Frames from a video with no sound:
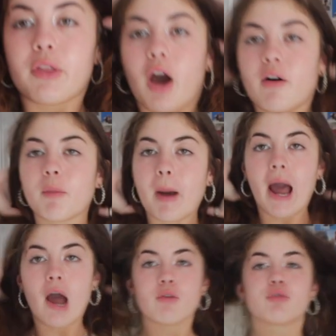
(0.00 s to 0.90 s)
Here the other
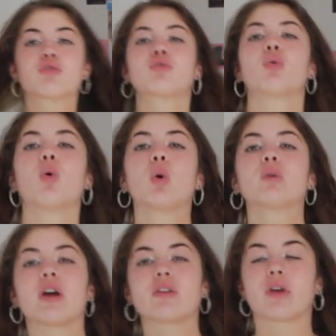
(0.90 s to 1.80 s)
pair of
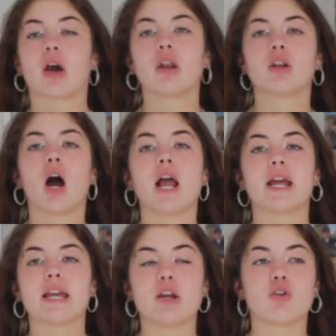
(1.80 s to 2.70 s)
shorts, they're just like a
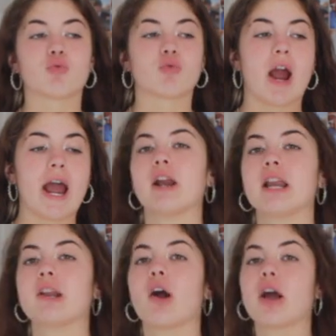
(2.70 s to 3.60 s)
lilac-y grey.
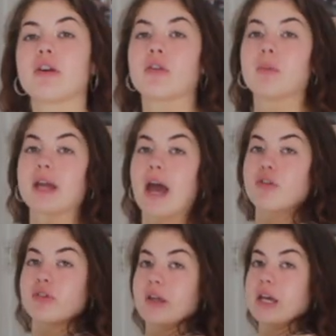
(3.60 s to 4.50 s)
Really like them
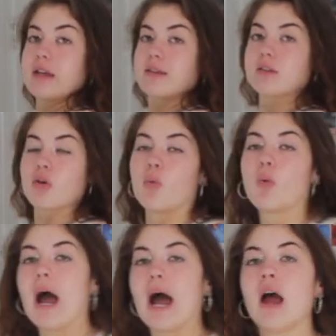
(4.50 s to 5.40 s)
again, just easy to
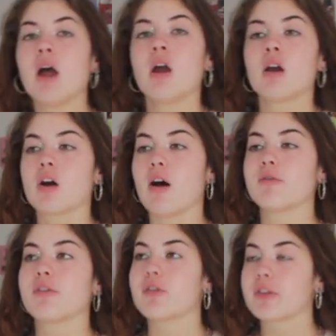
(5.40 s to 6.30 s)
wear
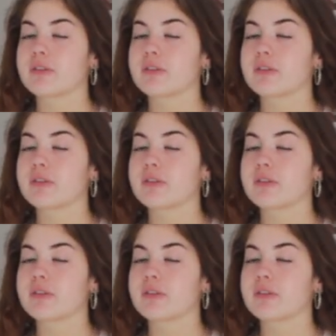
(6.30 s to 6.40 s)
comfy for the